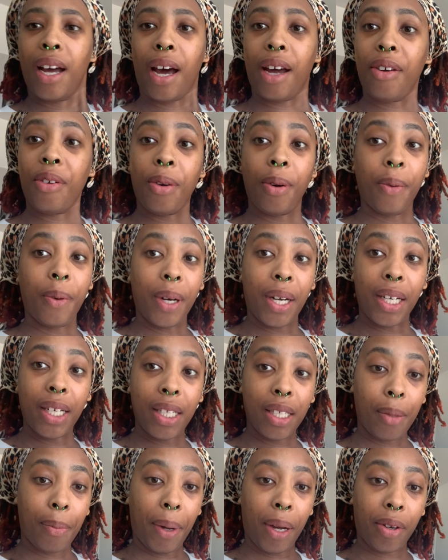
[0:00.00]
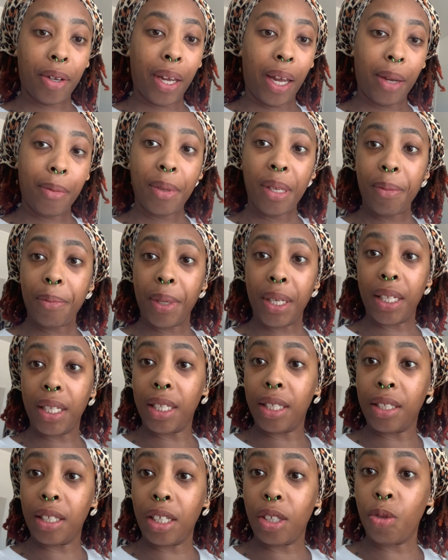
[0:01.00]
I don't know what it is about gaming, but
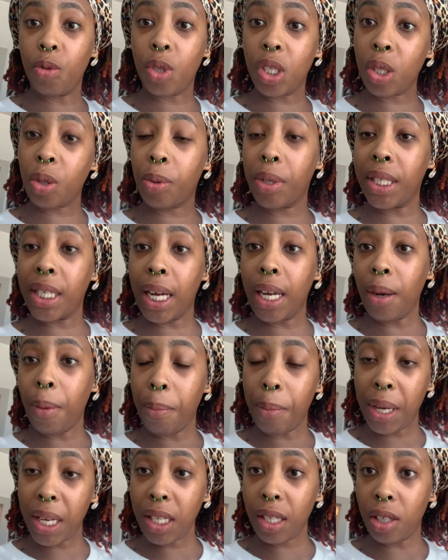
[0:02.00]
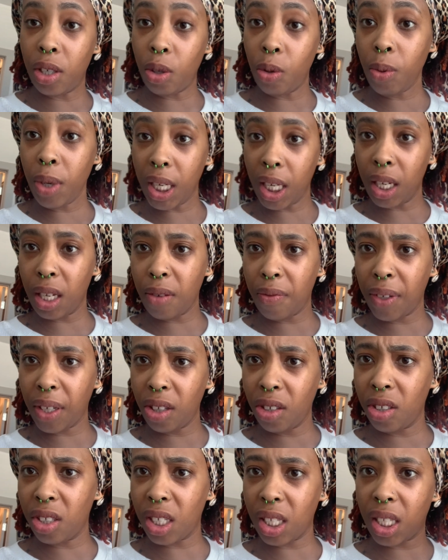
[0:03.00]
it, you just create a mess doing it, even
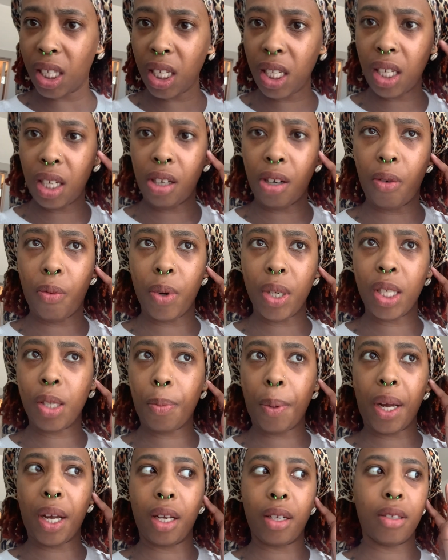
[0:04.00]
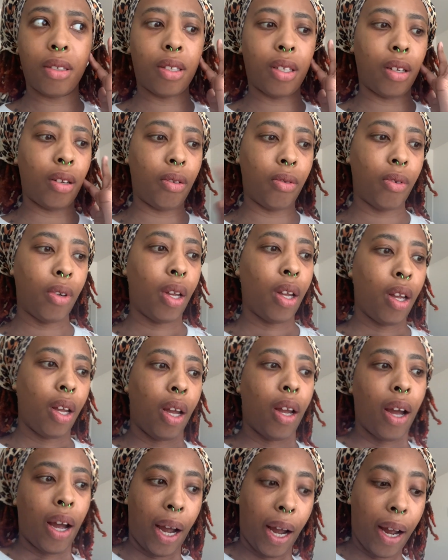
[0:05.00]
though you're just sitting there in one spot. So
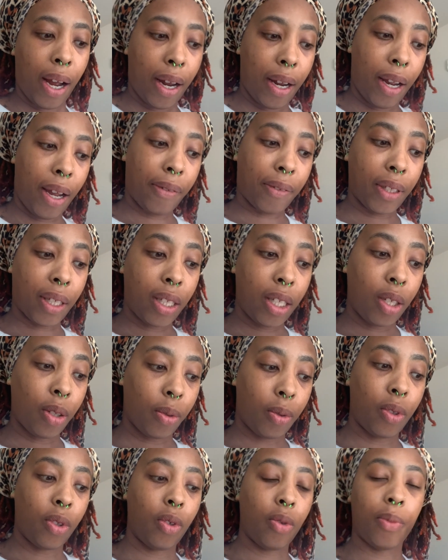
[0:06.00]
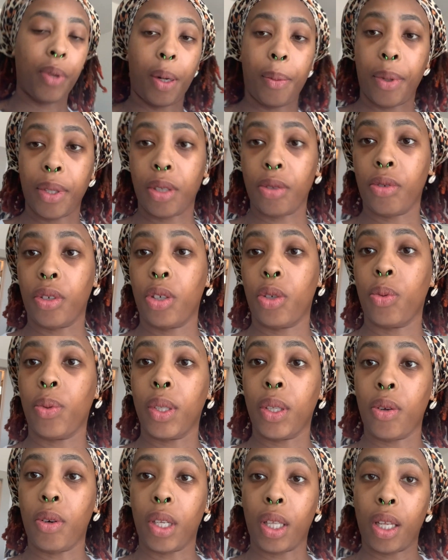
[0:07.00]
I have to clean the room and I'm also going to do a load of